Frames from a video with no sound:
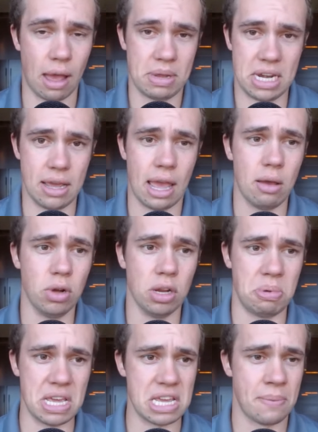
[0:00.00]
I mean, it, it
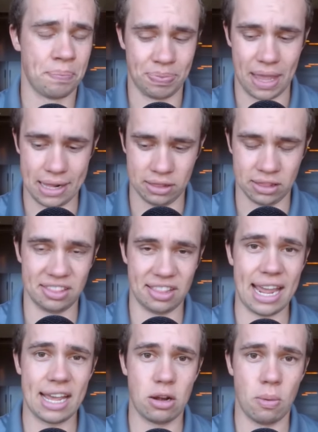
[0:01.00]
would be a
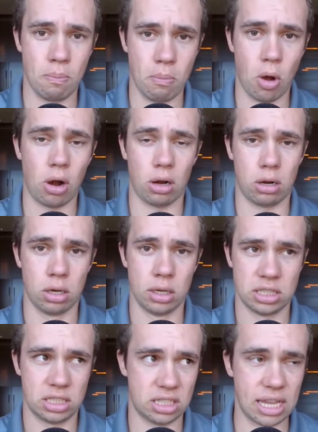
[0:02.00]
landmark
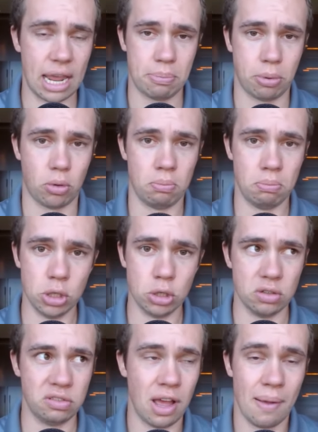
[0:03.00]
staple
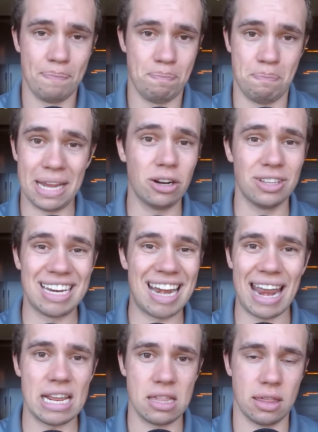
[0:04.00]
move, bigger than
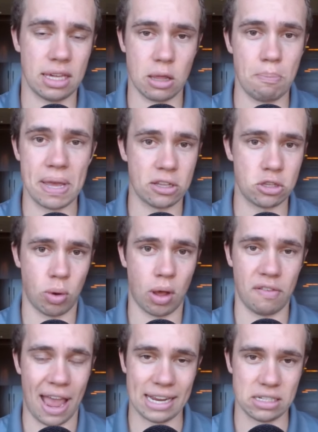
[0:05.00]
anything the Big
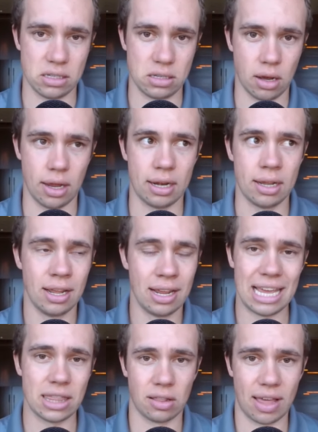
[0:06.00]
twelve has done
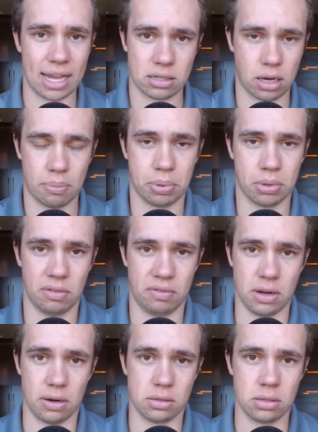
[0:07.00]
in the last couple of
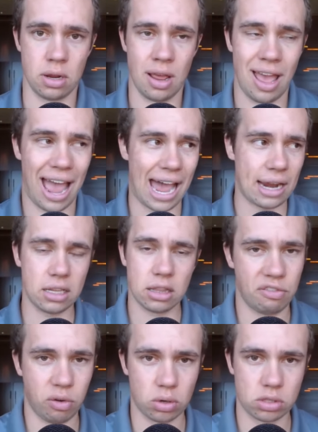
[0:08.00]
years. Adding
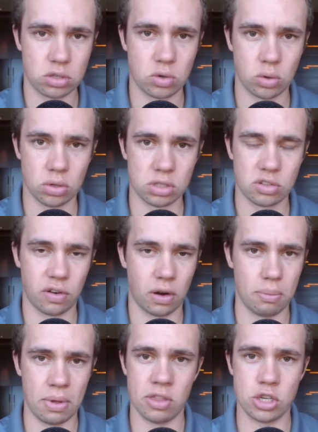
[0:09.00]
the four schools
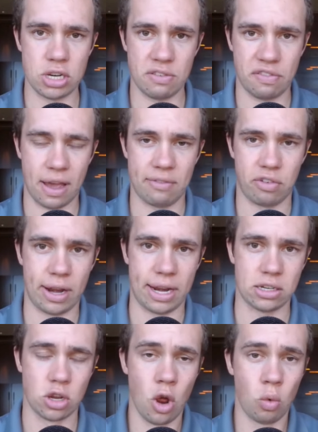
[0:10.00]
from the G five
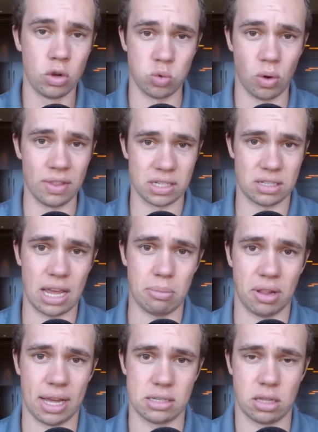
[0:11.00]
ranks was one that
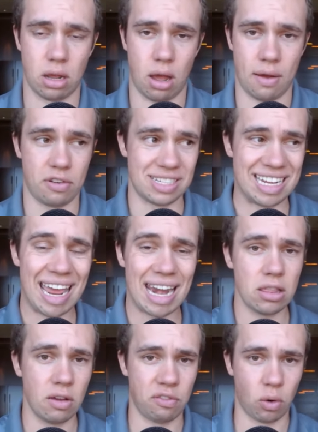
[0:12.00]
stabilized the conference.
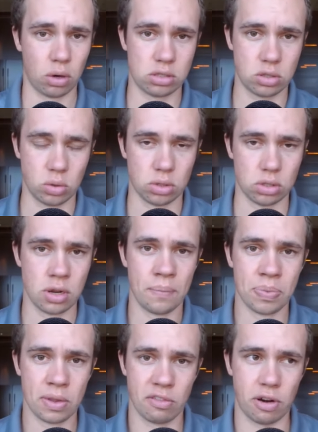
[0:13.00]
Getting the four schools
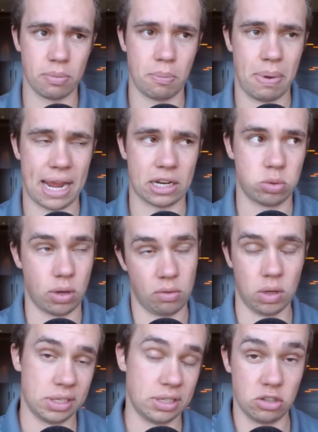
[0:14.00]
from the Pac twelve,
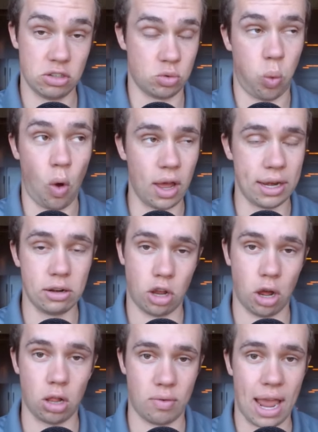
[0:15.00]
well, there's one,
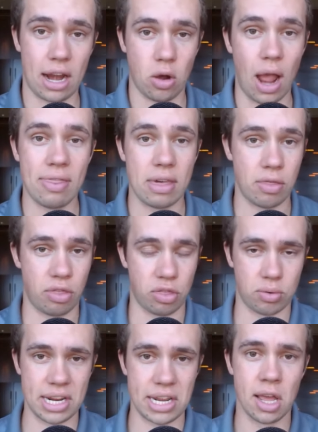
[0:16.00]
Colorado, and then
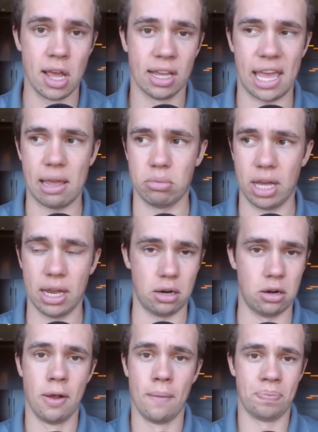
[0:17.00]
three came
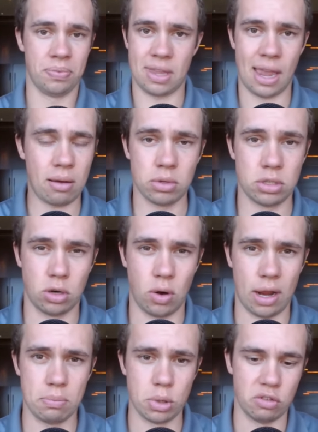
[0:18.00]
later. That was a
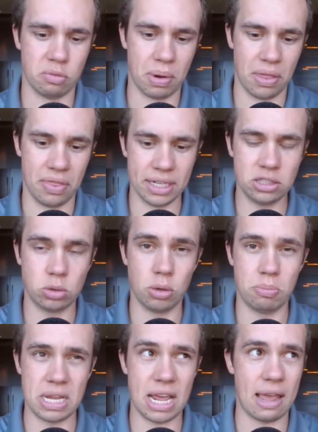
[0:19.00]
great move. But this
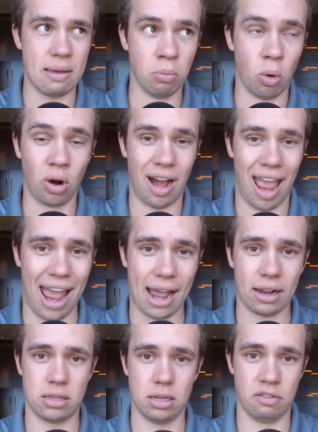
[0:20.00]
would be a more
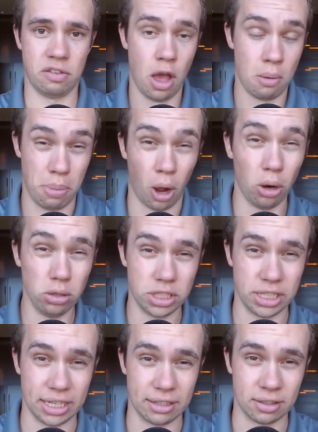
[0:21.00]
active
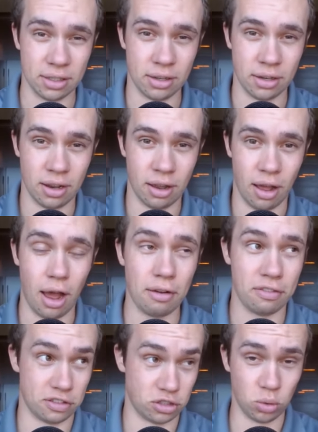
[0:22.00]
poaching
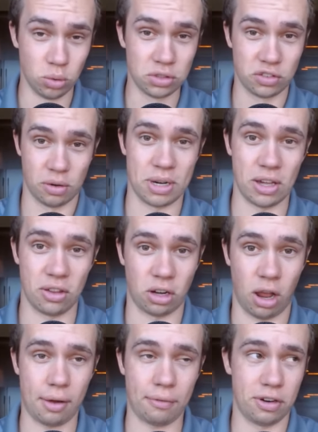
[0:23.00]
of schools from another
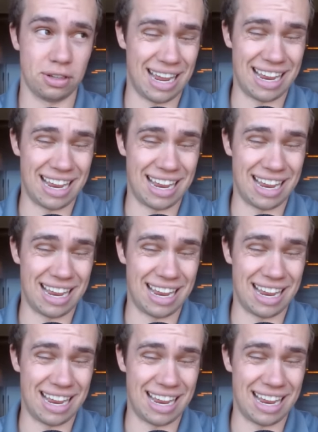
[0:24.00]
conference.